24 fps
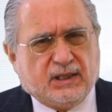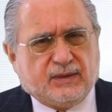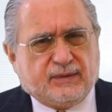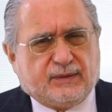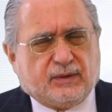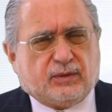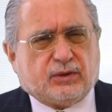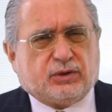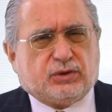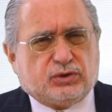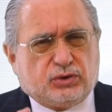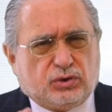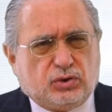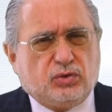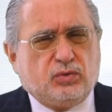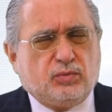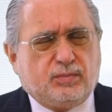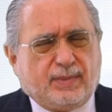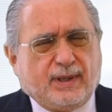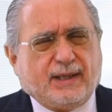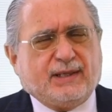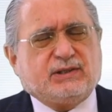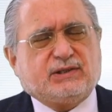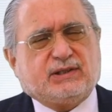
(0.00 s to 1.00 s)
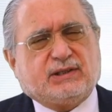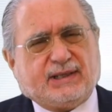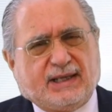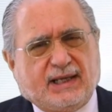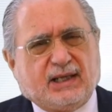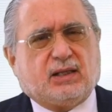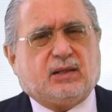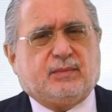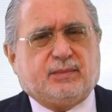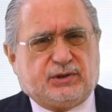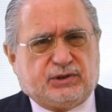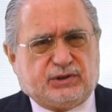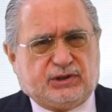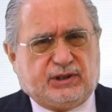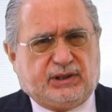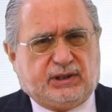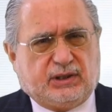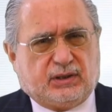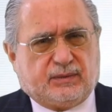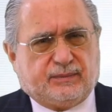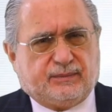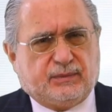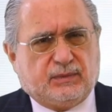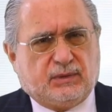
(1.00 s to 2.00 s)
There are two basic elements
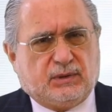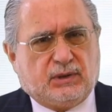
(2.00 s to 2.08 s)
here.